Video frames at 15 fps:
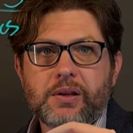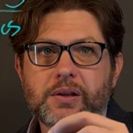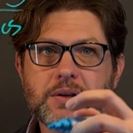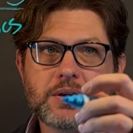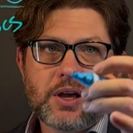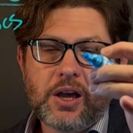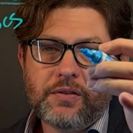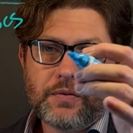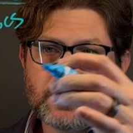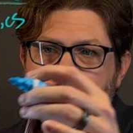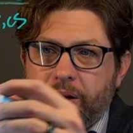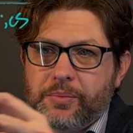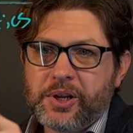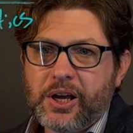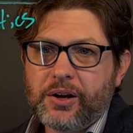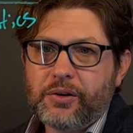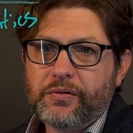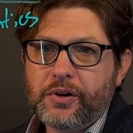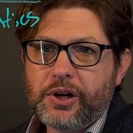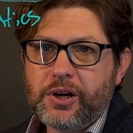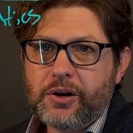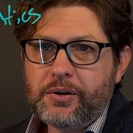Okay, if we come down over
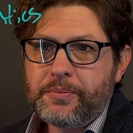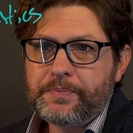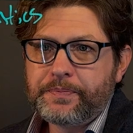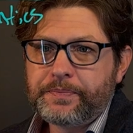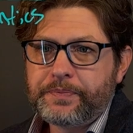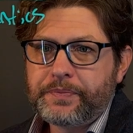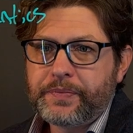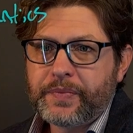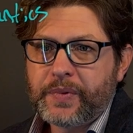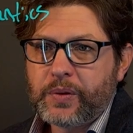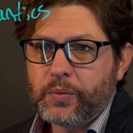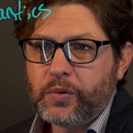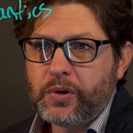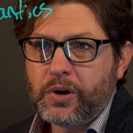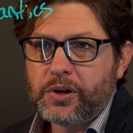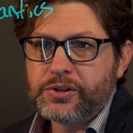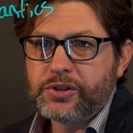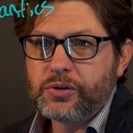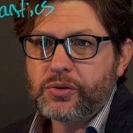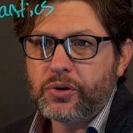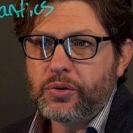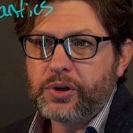here, we're
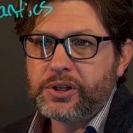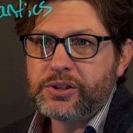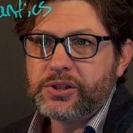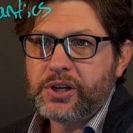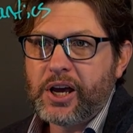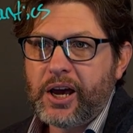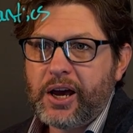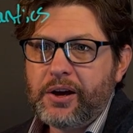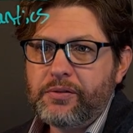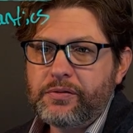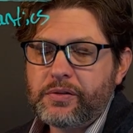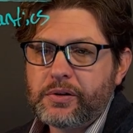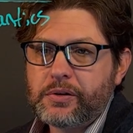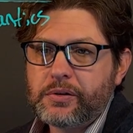also going to have,